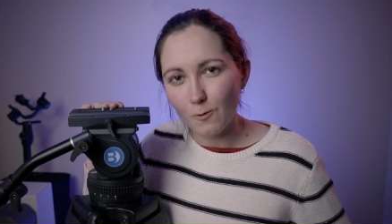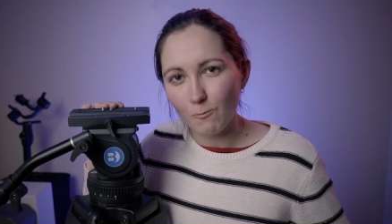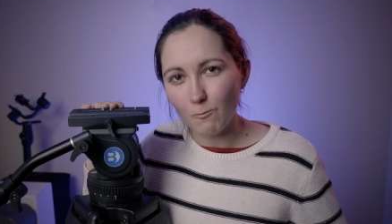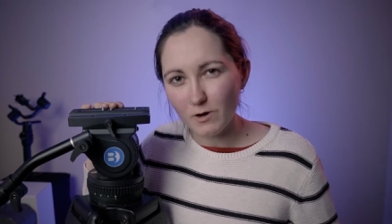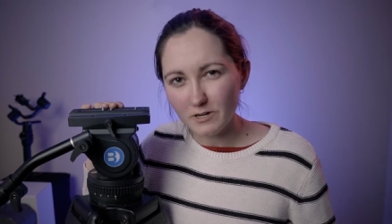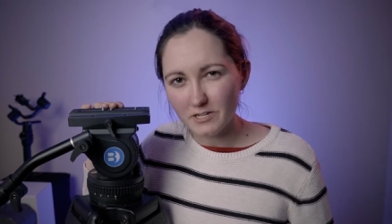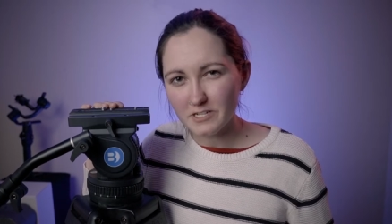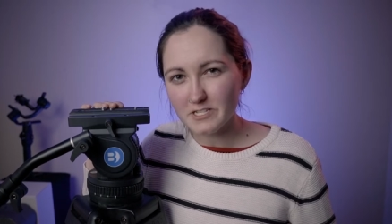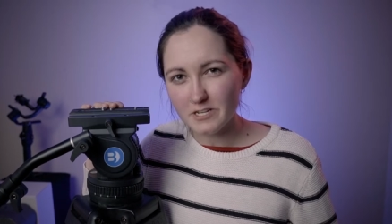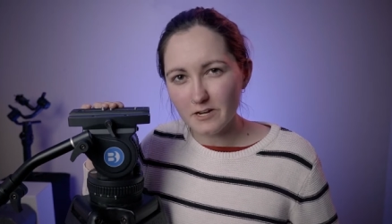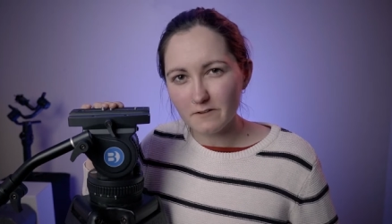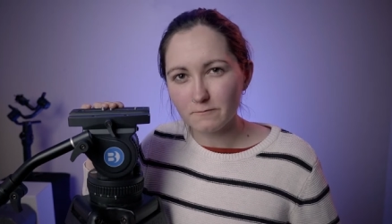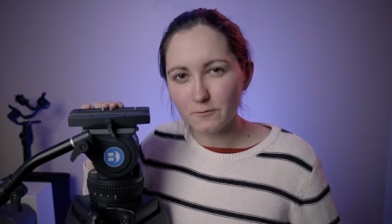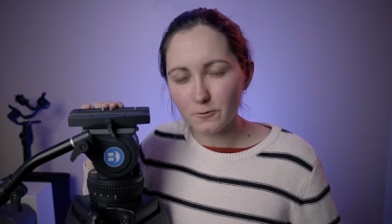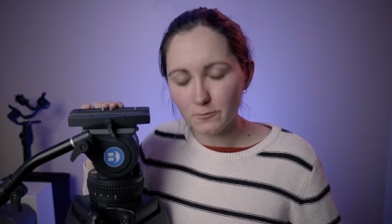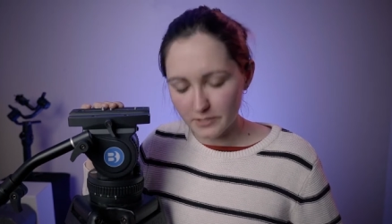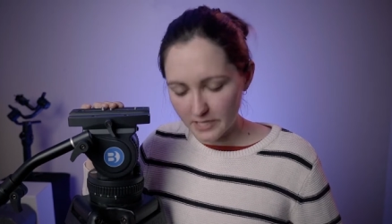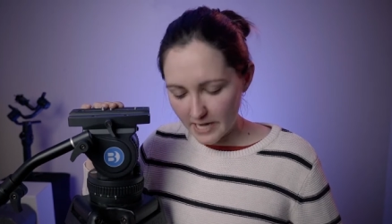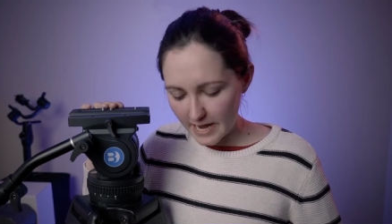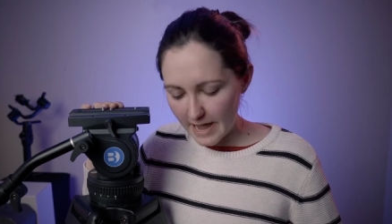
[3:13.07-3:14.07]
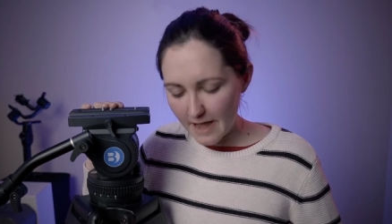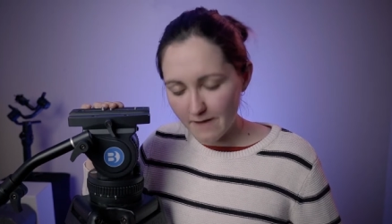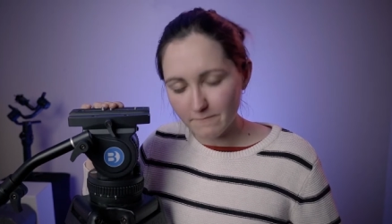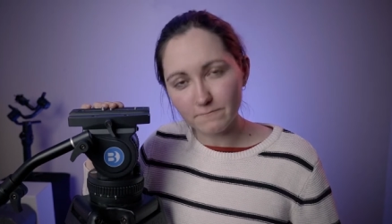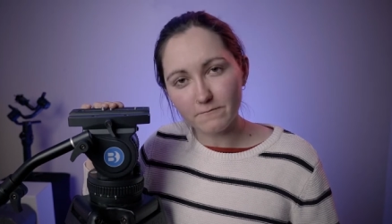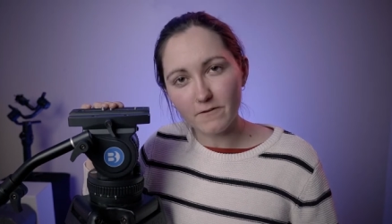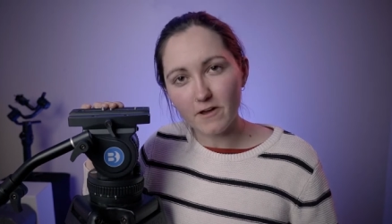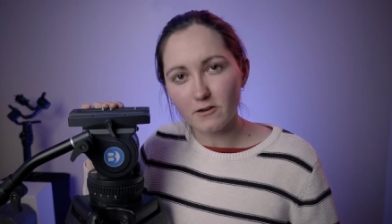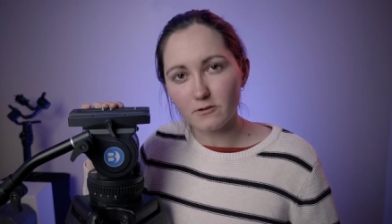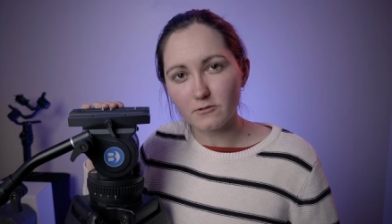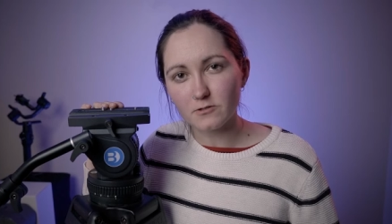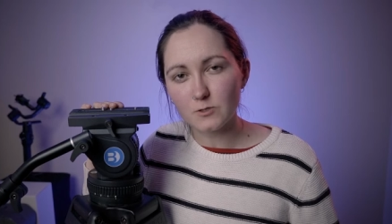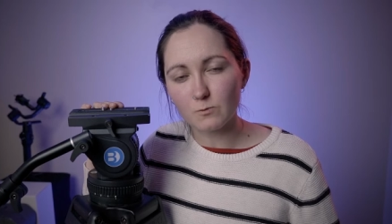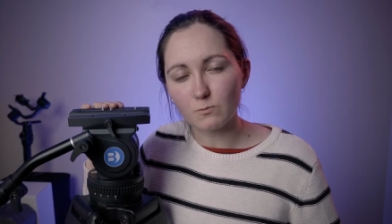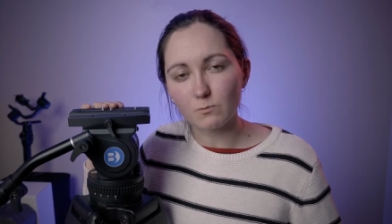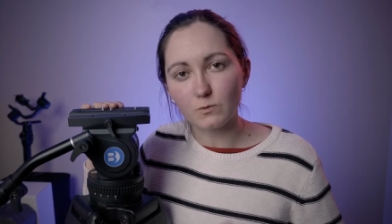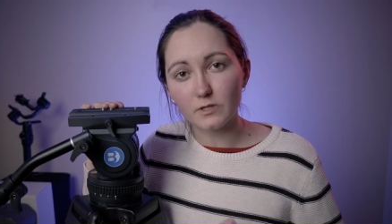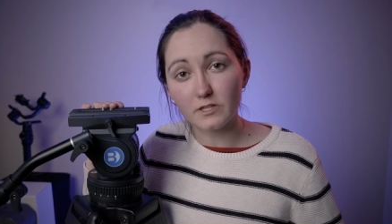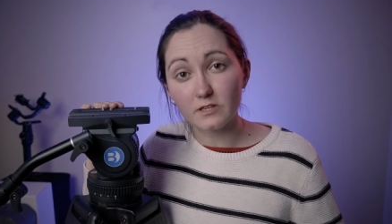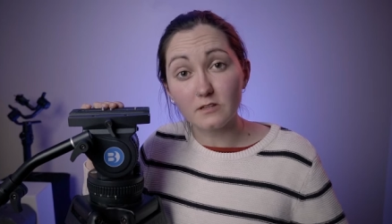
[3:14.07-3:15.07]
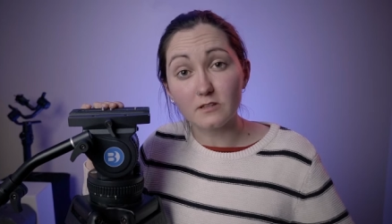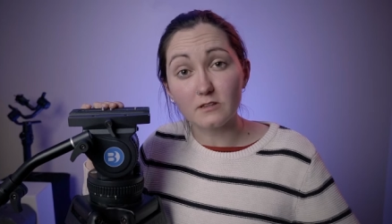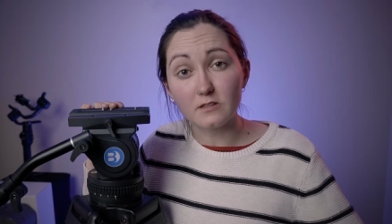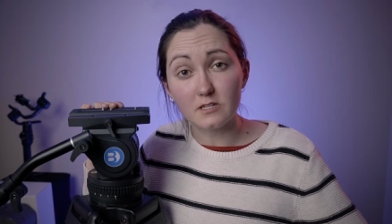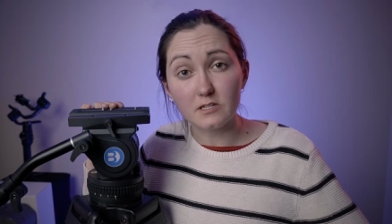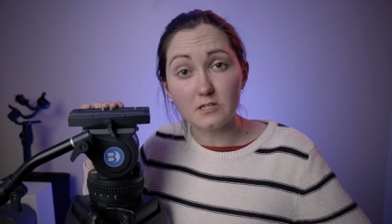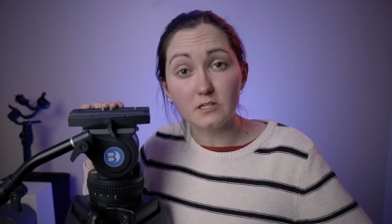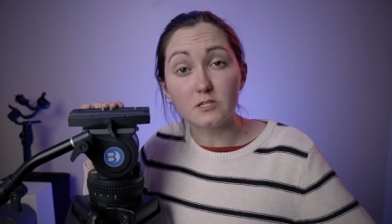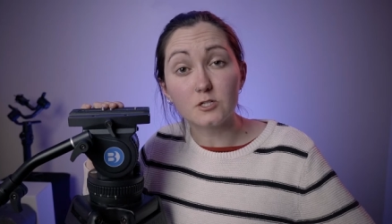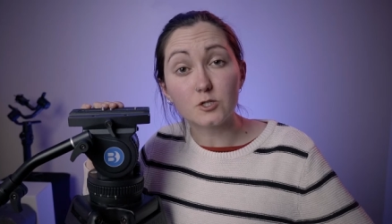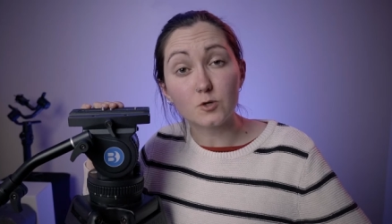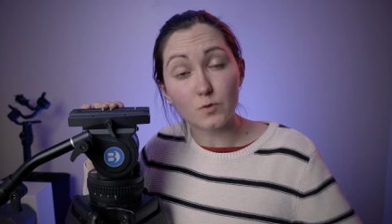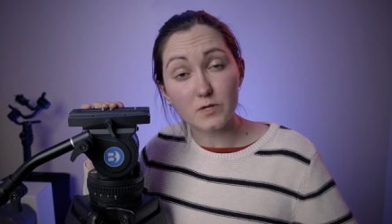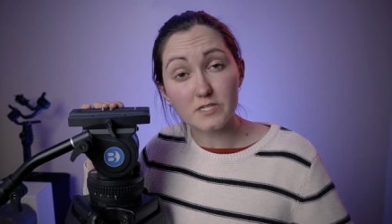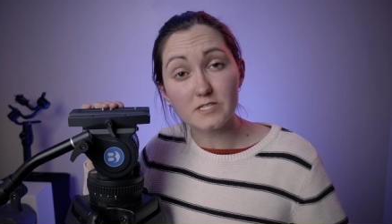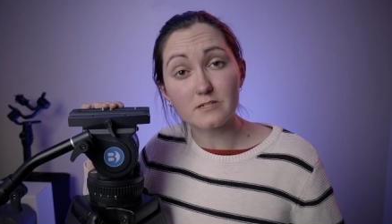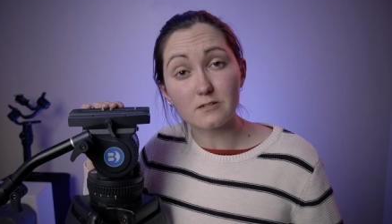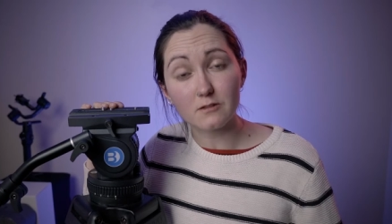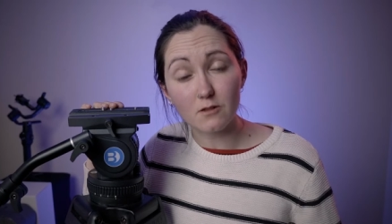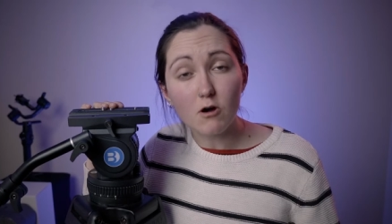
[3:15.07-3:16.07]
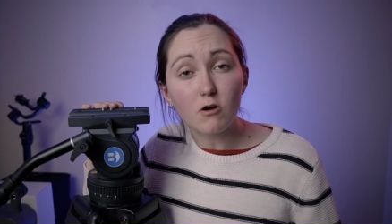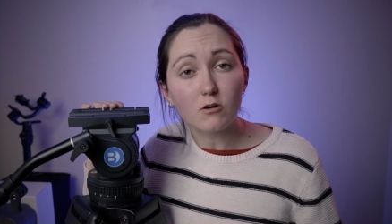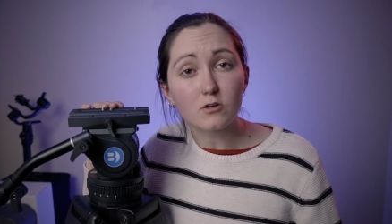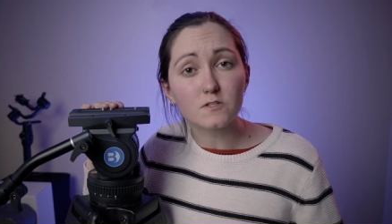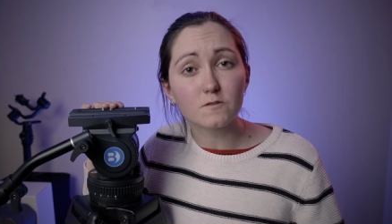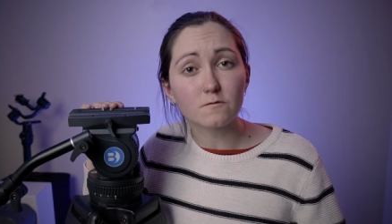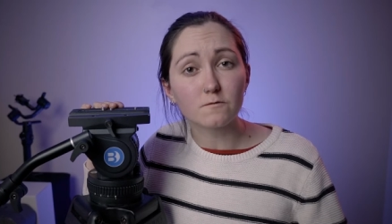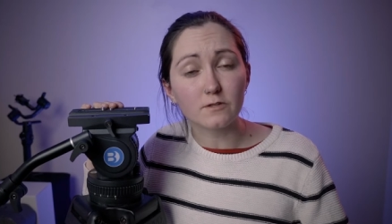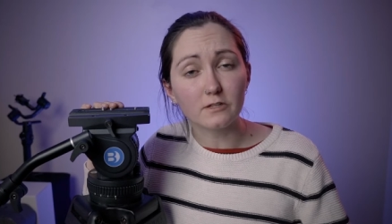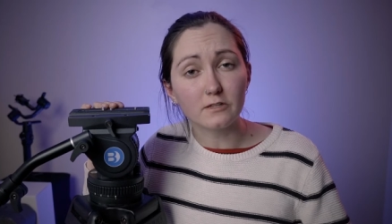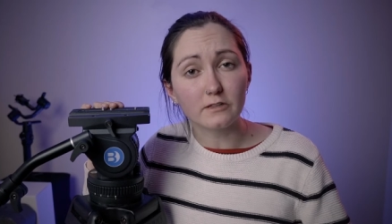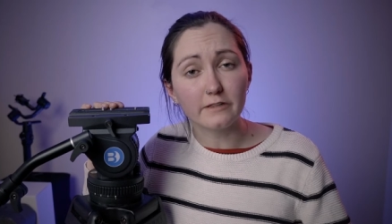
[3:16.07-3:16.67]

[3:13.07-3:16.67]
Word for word: One design flaw that I have found with the twist locks for the